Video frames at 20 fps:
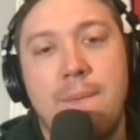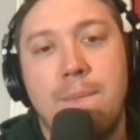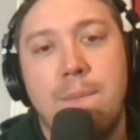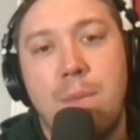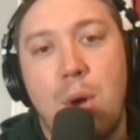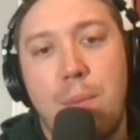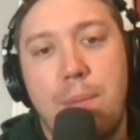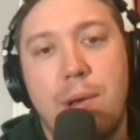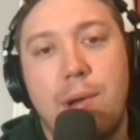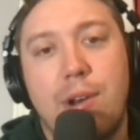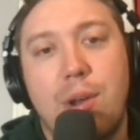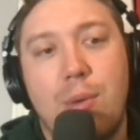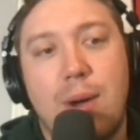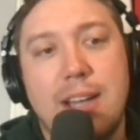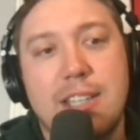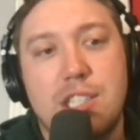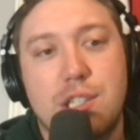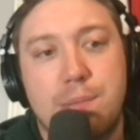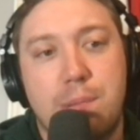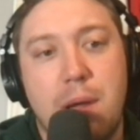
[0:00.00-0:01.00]

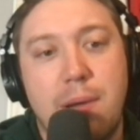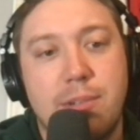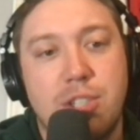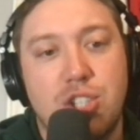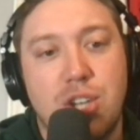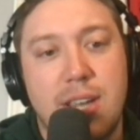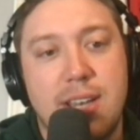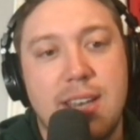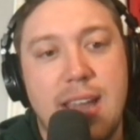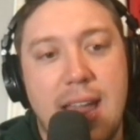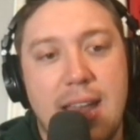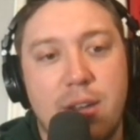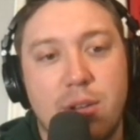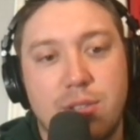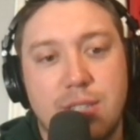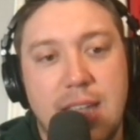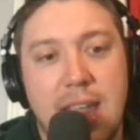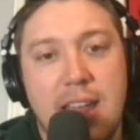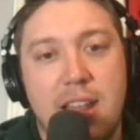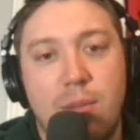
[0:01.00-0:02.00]
Mobility-wise, it's probably Jaden
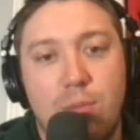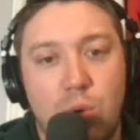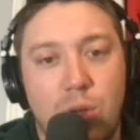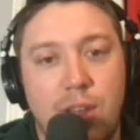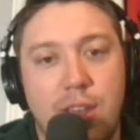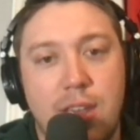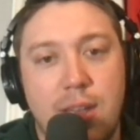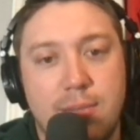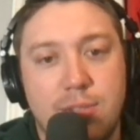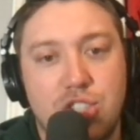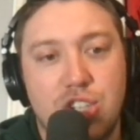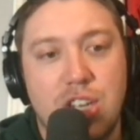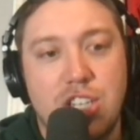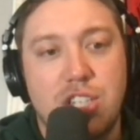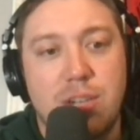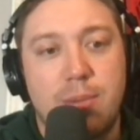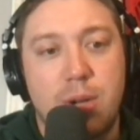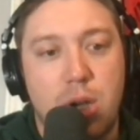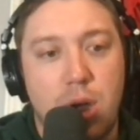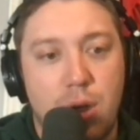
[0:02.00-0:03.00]
Daniels, Caleb Williams,
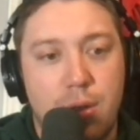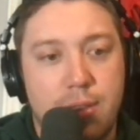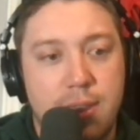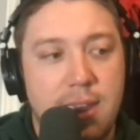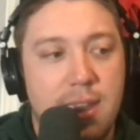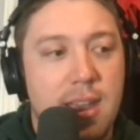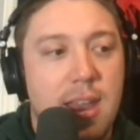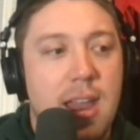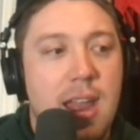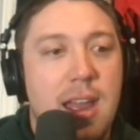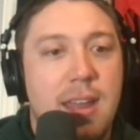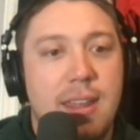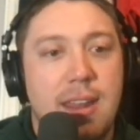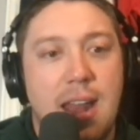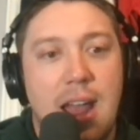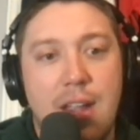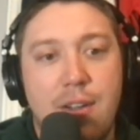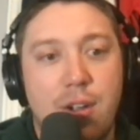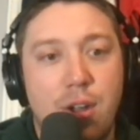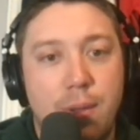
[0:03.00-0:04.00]
JJ McCarthy, and then
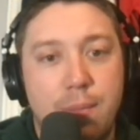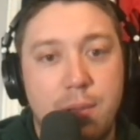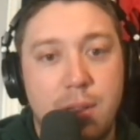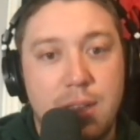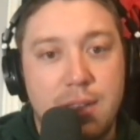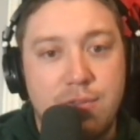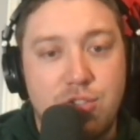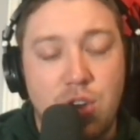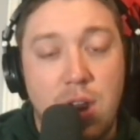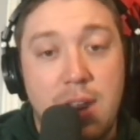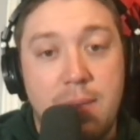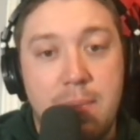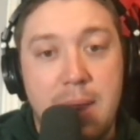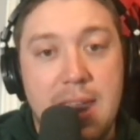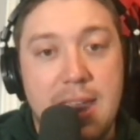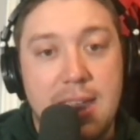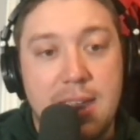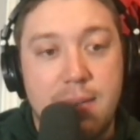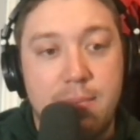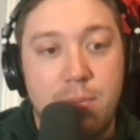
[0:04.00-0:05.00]
I really believe Drake
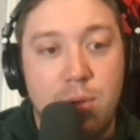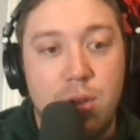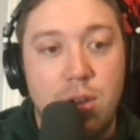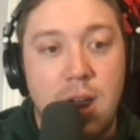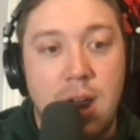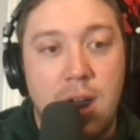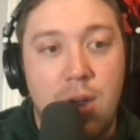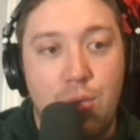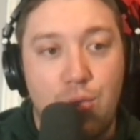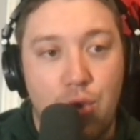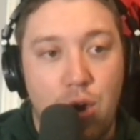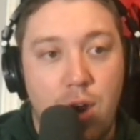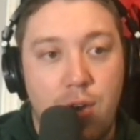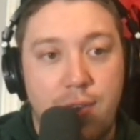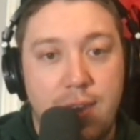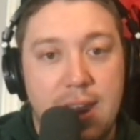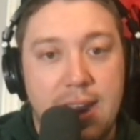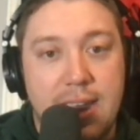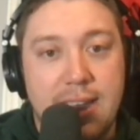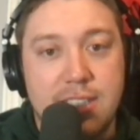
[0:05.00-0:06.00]
May can
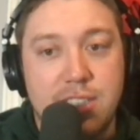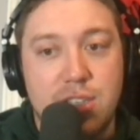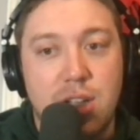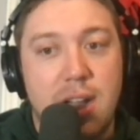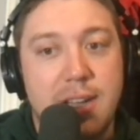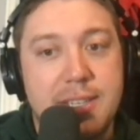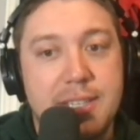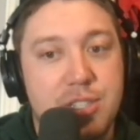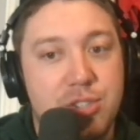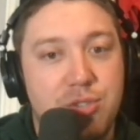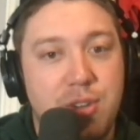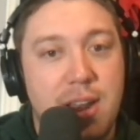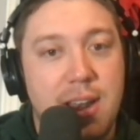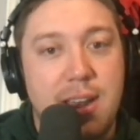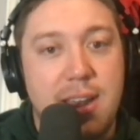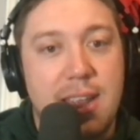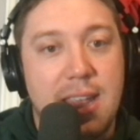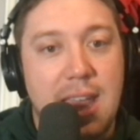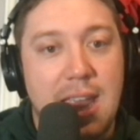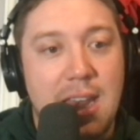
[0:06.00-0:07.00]
run. Like, it's not
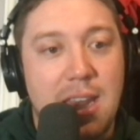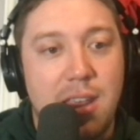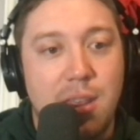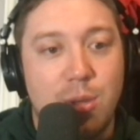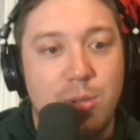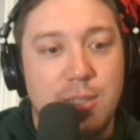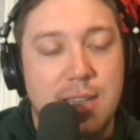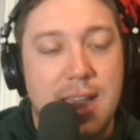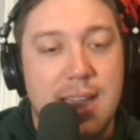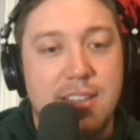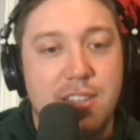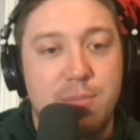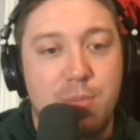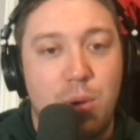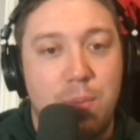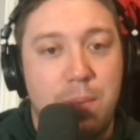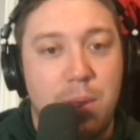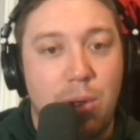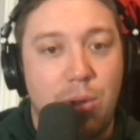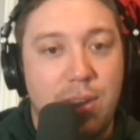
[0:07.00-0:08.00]
discrediting any of those guys'
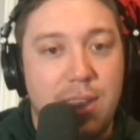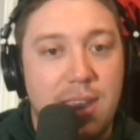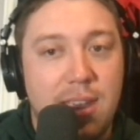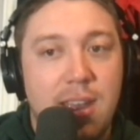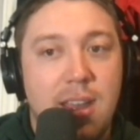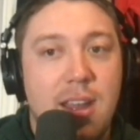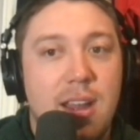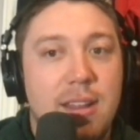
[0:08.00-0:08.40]
mobility.